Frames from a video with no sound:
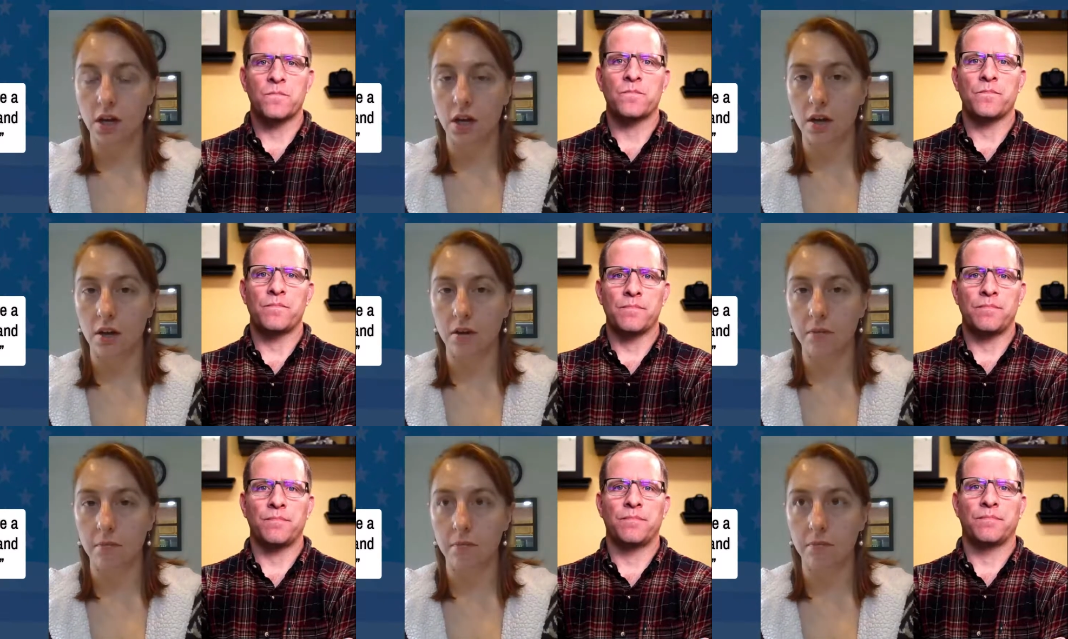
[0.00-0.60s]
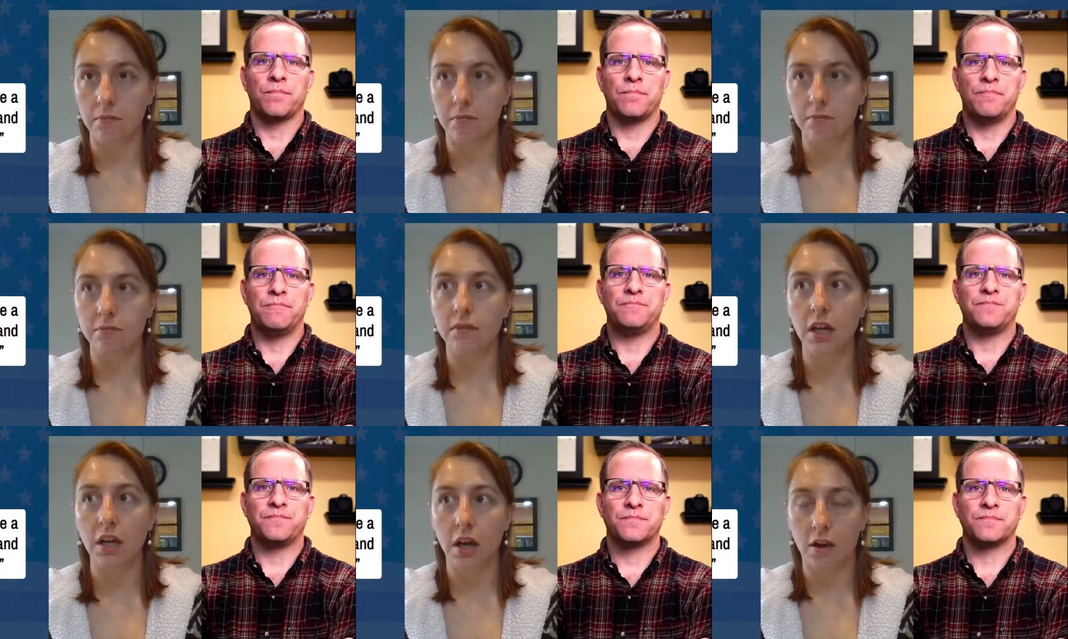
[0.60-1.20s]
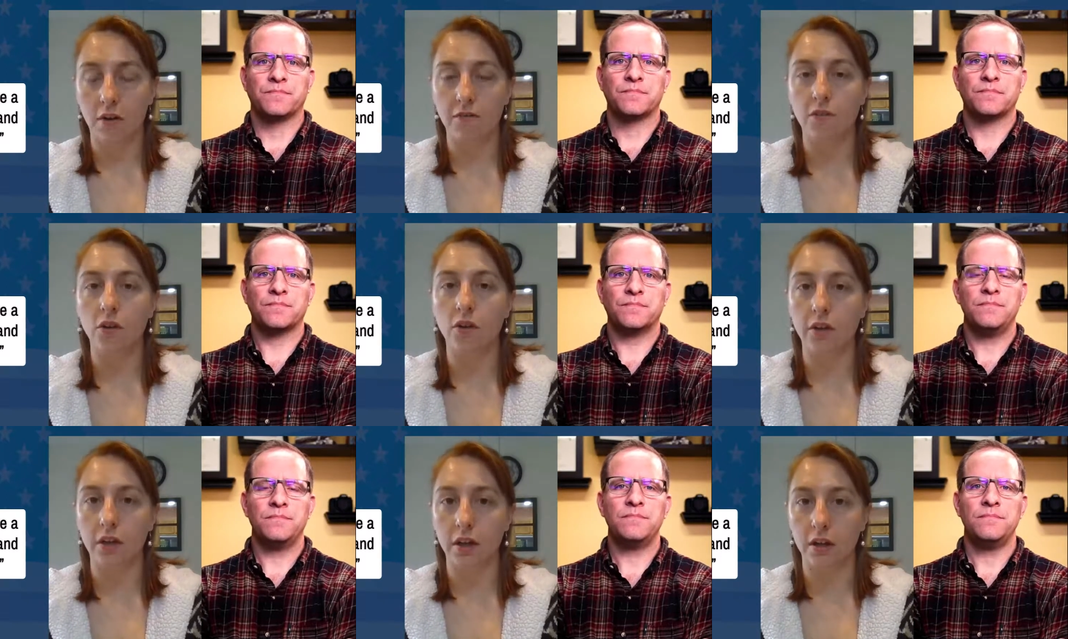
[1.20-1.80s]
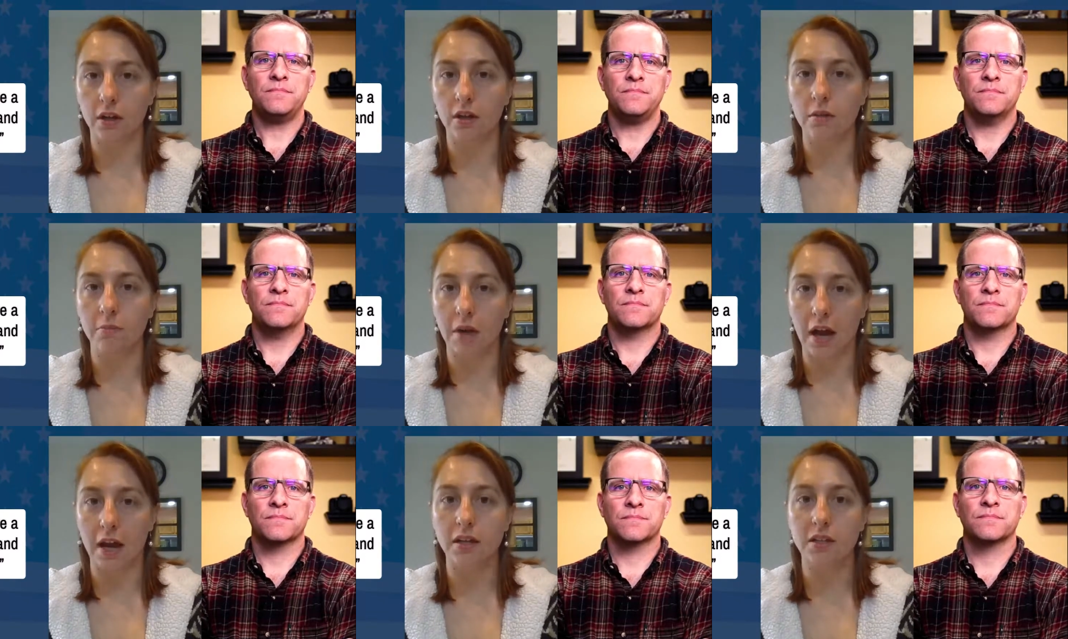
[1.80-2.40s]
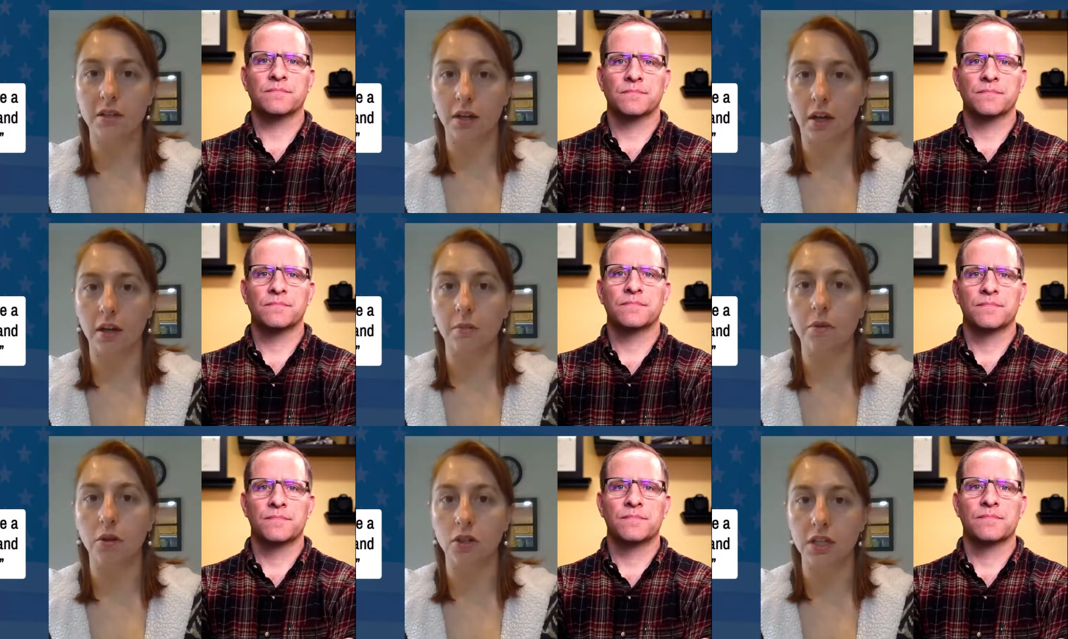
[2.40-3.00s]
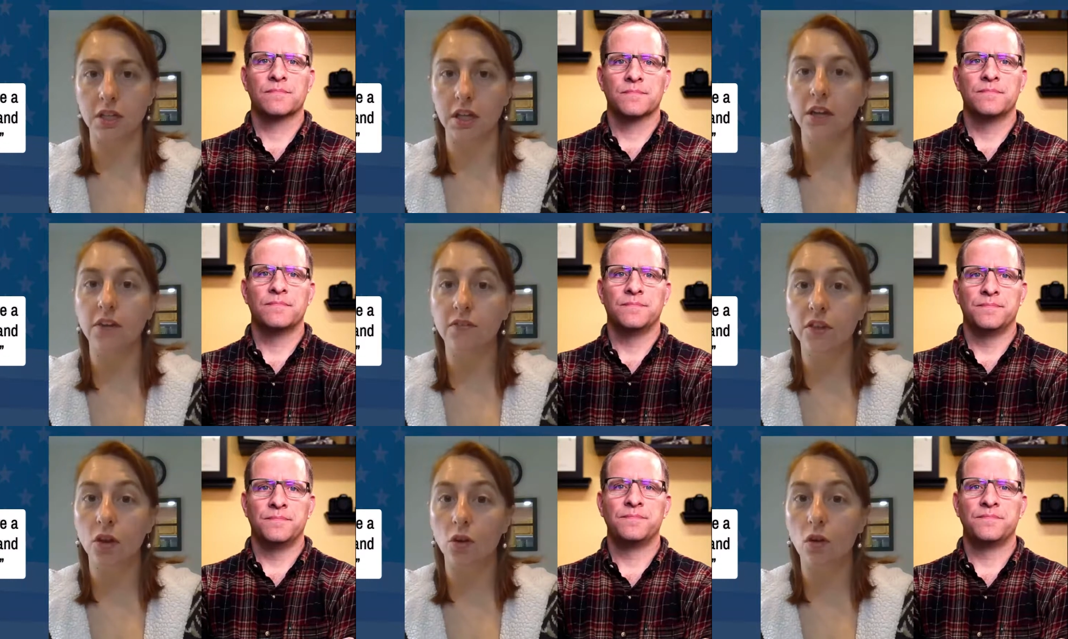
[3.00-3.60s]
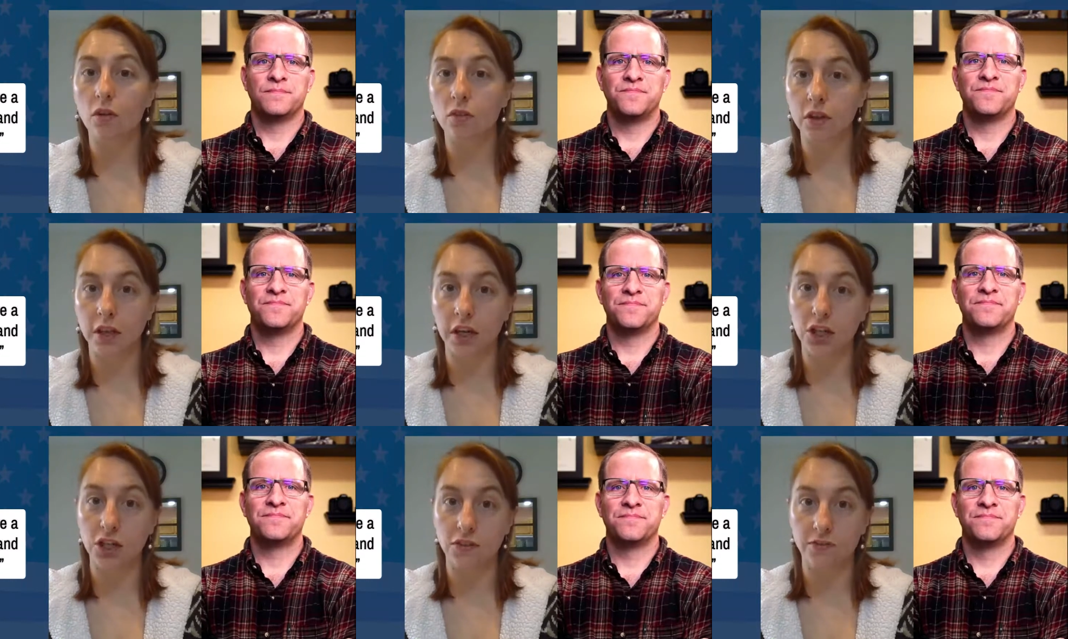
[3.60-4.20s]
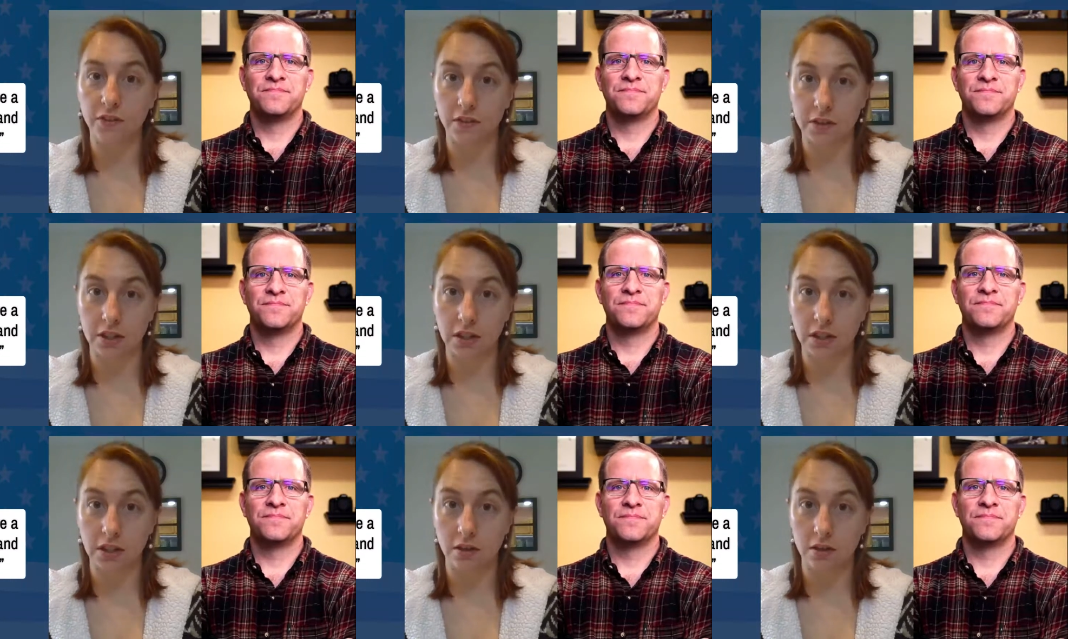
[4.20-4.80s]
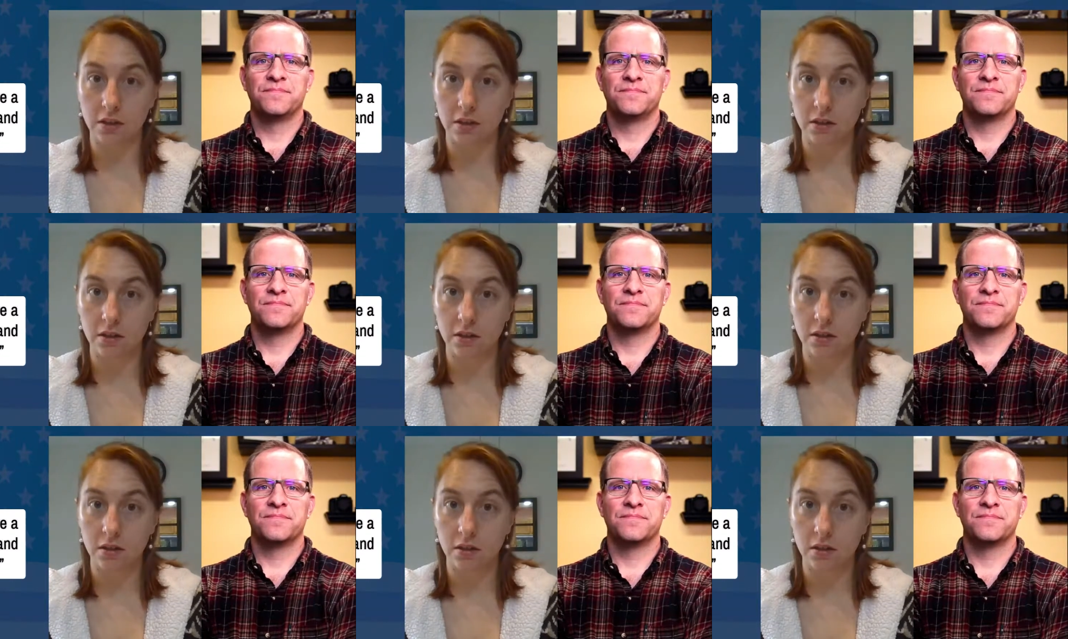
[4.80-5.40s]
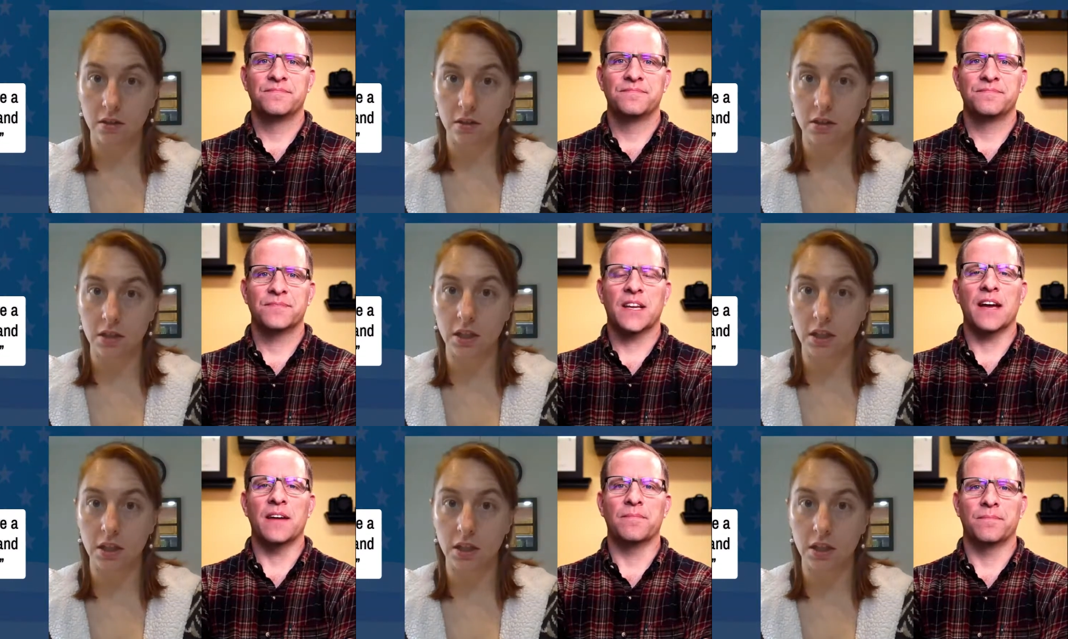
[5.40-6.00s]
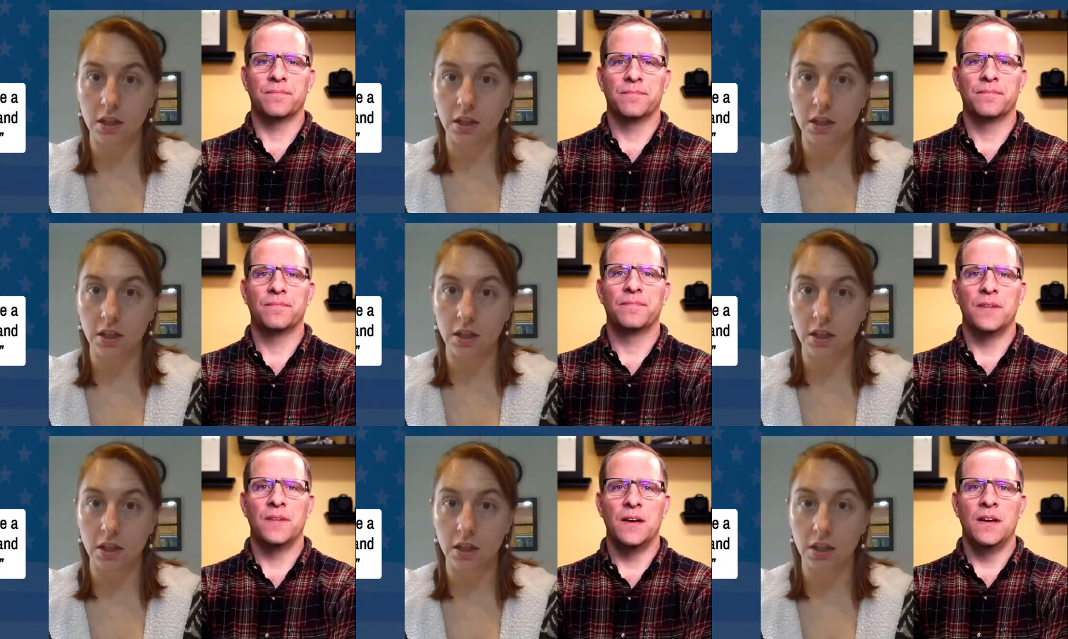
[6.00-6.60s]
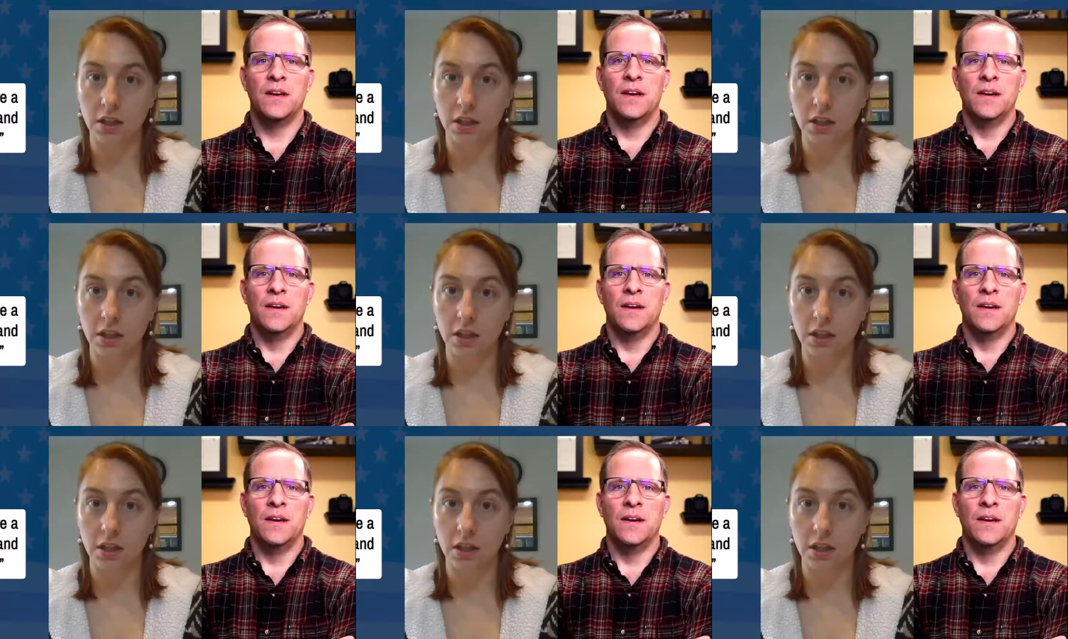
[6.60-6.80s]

Speaker 1: Um, yeah, for the the max that a person, if they're over the age of 50, then they can okay. make those extra